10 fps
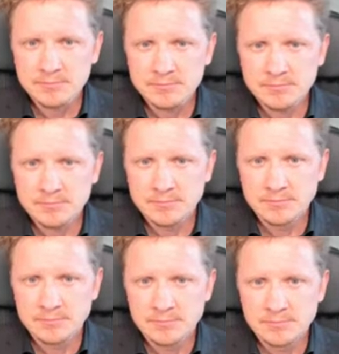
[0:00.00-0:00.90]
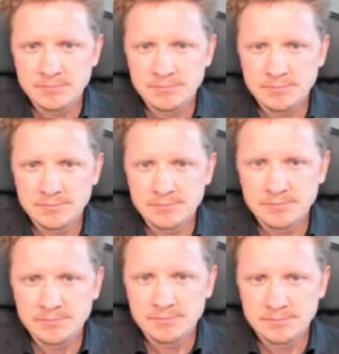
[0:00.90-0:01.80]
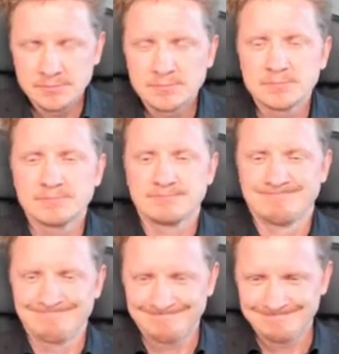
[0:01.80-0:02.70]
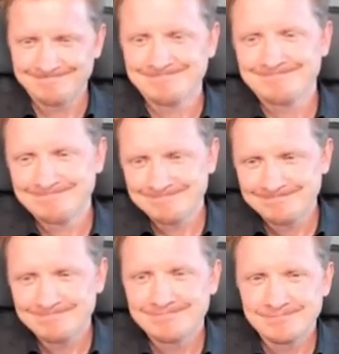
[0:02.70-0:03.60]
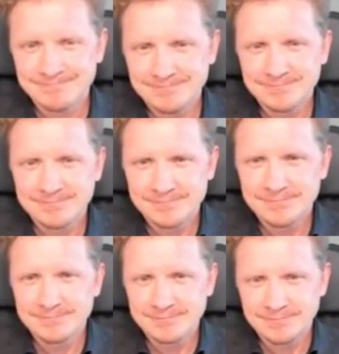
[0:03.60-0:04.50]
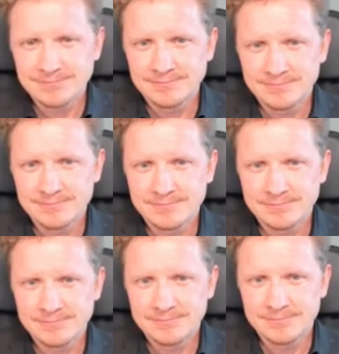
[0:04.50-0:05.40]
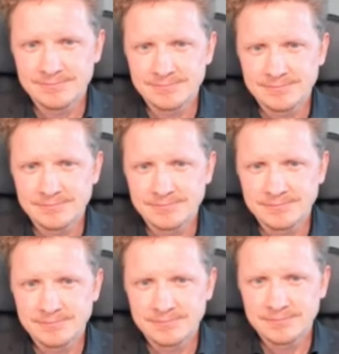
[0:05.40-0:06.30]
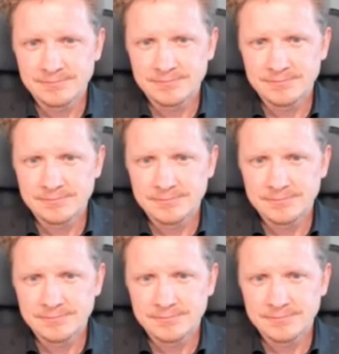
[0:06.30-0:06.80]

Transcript: The person shown says nothing.